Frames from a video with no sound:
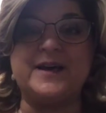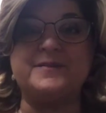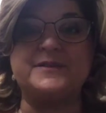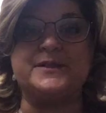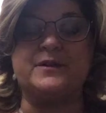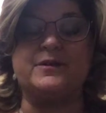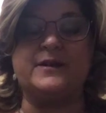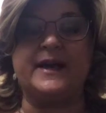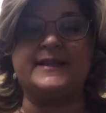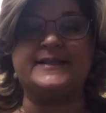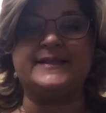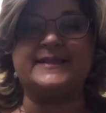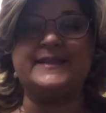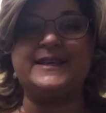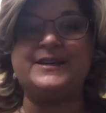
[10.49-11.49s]
I'm so glad
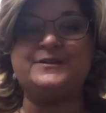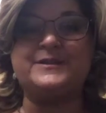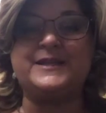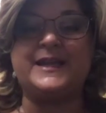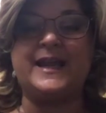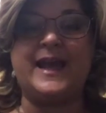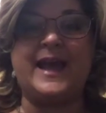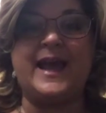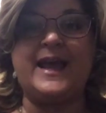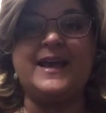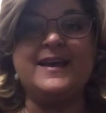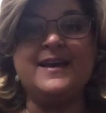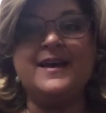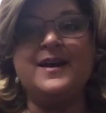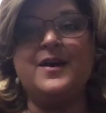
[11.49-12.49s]
to see you
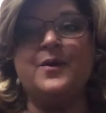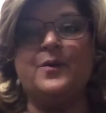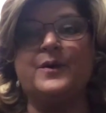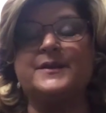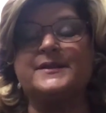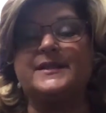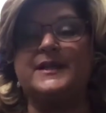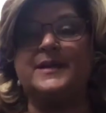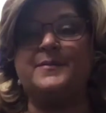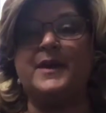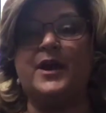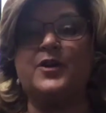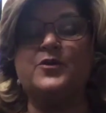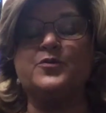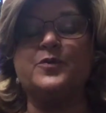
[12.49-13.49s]
today. Where it's going to be
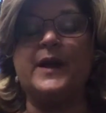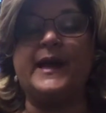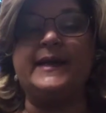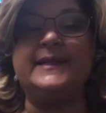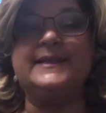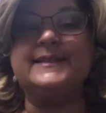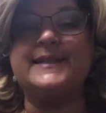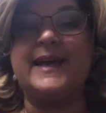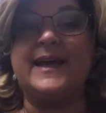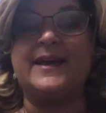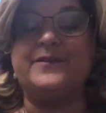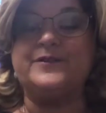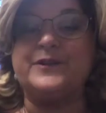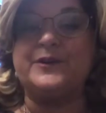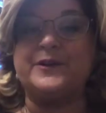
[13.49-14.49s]
a great day
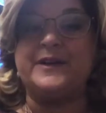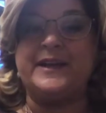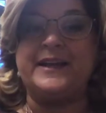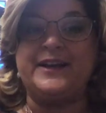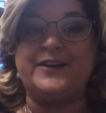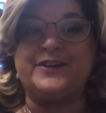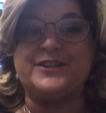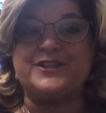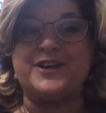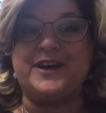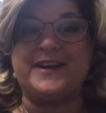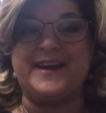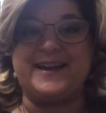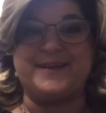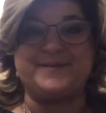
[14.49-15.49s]
of learning here at
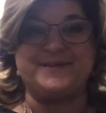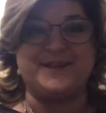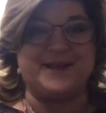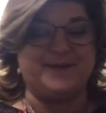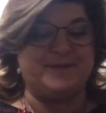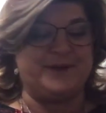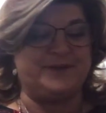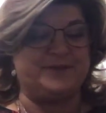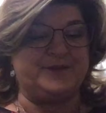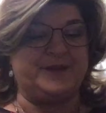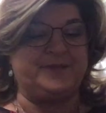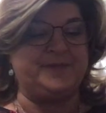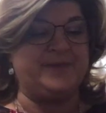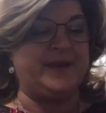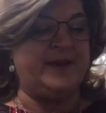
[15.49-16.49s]
John Adams
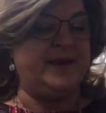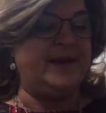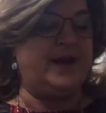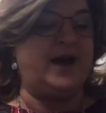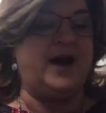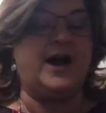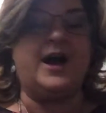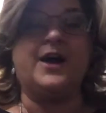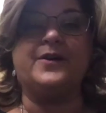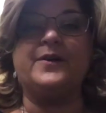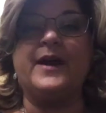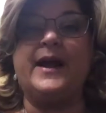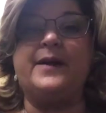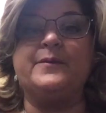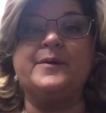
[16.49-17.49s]
Elementary. All
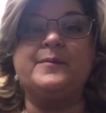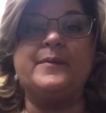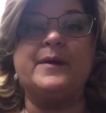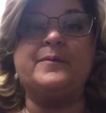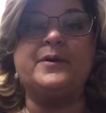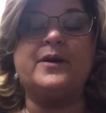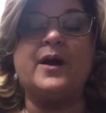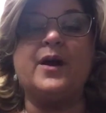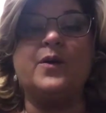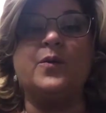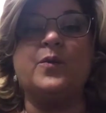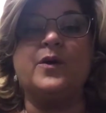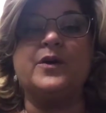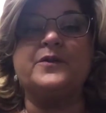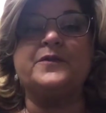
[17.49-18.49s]
right, remember our
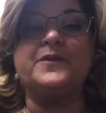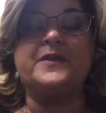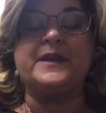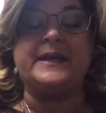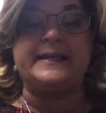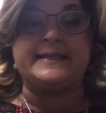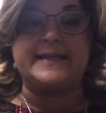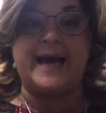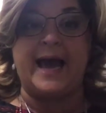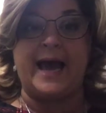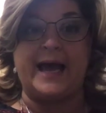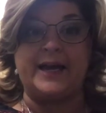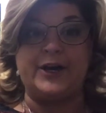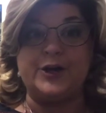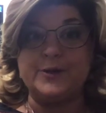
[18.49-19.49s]
word for the
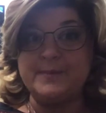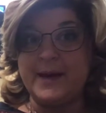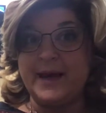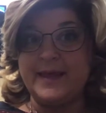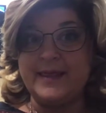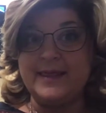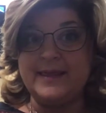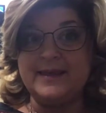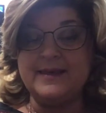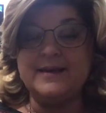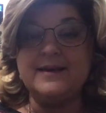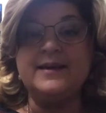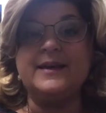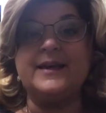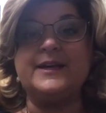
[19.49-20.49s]
entire month
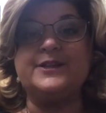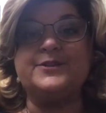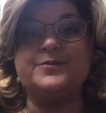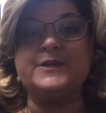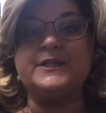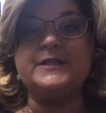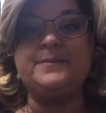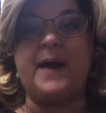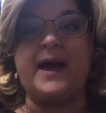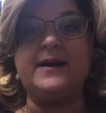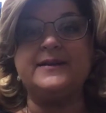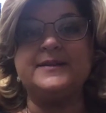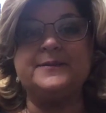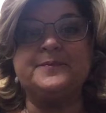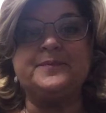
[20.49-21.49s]
is
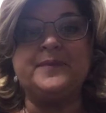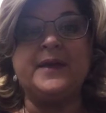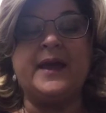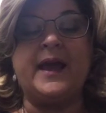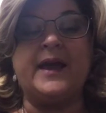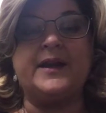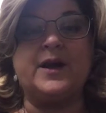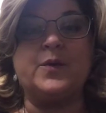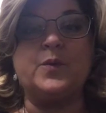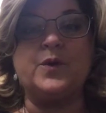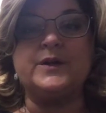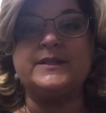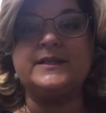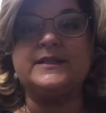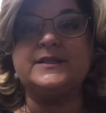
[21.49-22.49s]
respect. And our
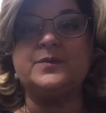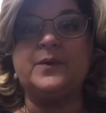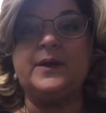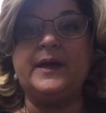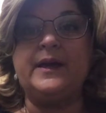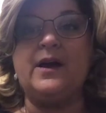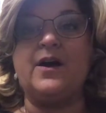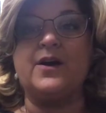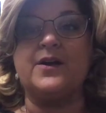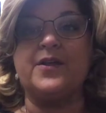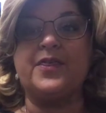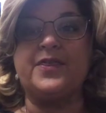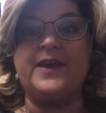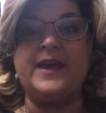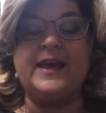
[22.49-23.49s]
words this week are
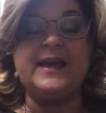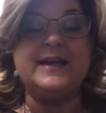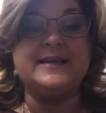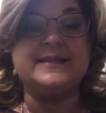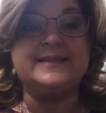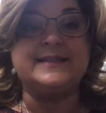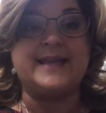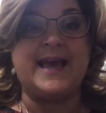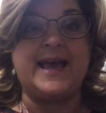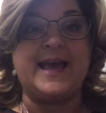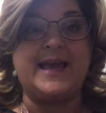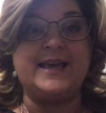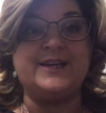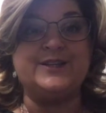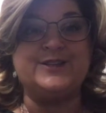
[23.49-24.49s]
think,
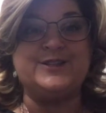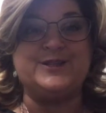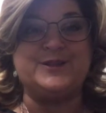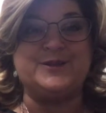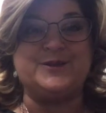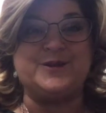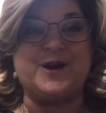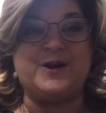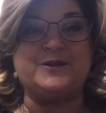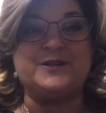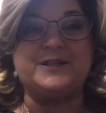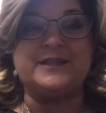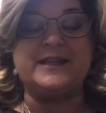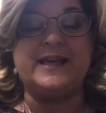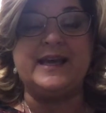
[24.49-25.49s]
say, do.
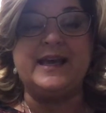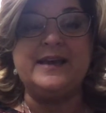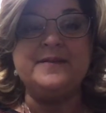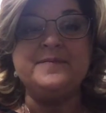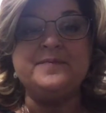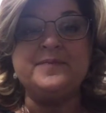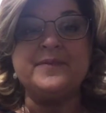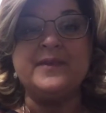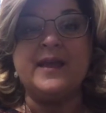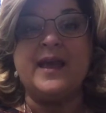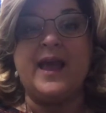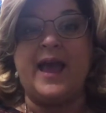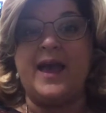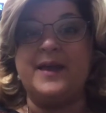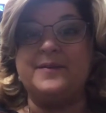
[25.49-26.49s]
Coach Lee
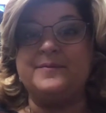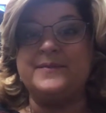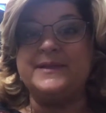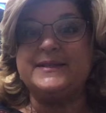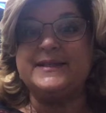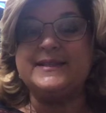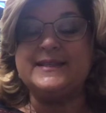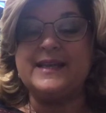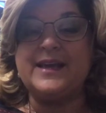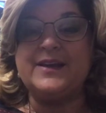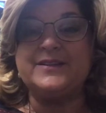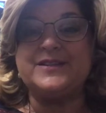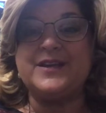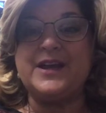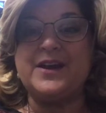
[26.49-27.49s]
and Mrs. Lee
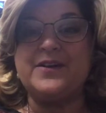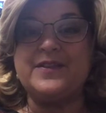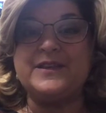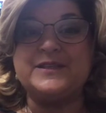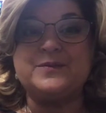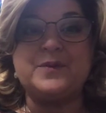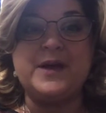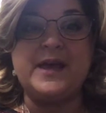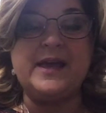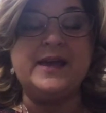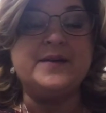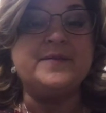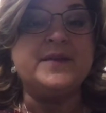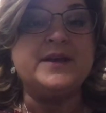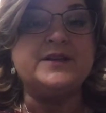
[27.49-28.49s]
is here this
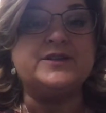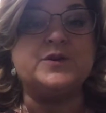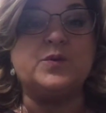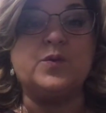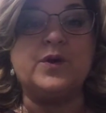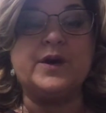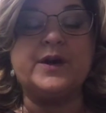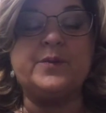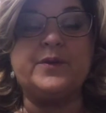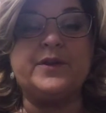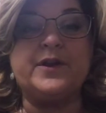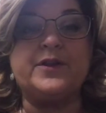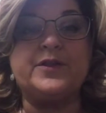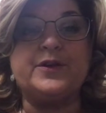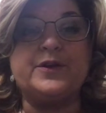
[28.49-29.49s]
week to work with
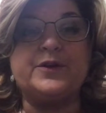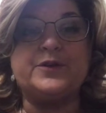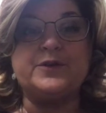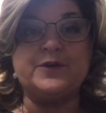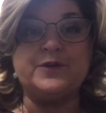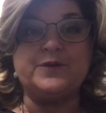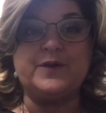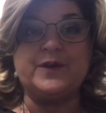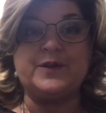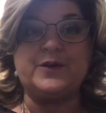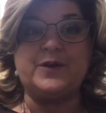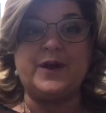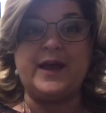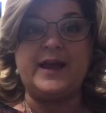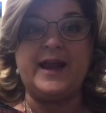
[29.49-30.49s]
our third through fifth
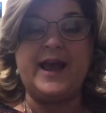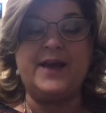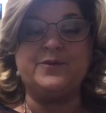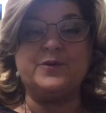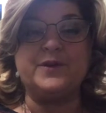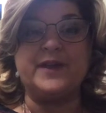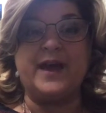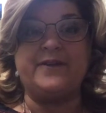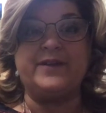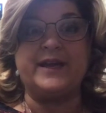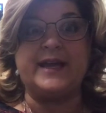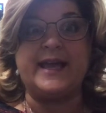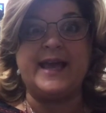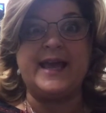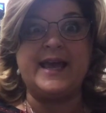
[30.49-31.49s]
grade with having
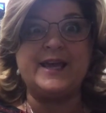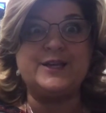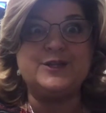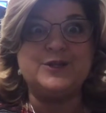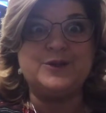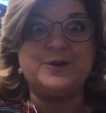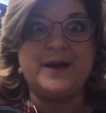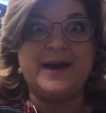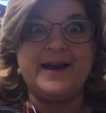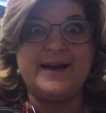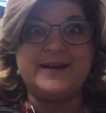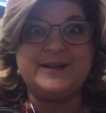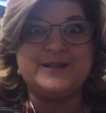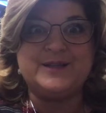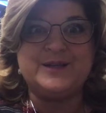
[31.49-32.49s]
a can do
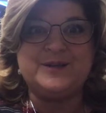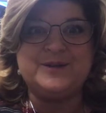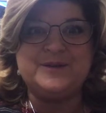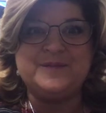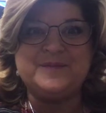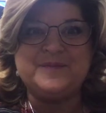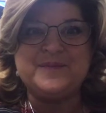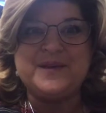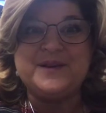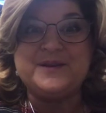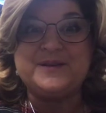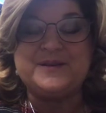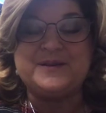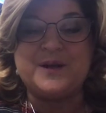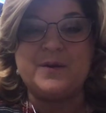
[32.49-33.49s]
attitude.
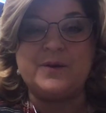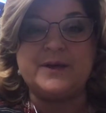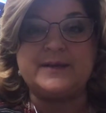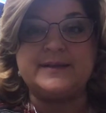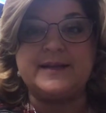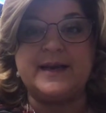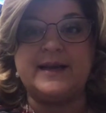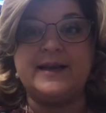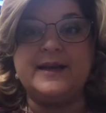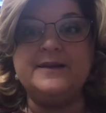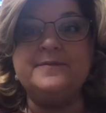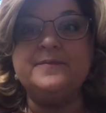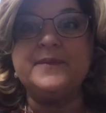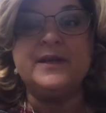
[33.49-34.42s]
So excited.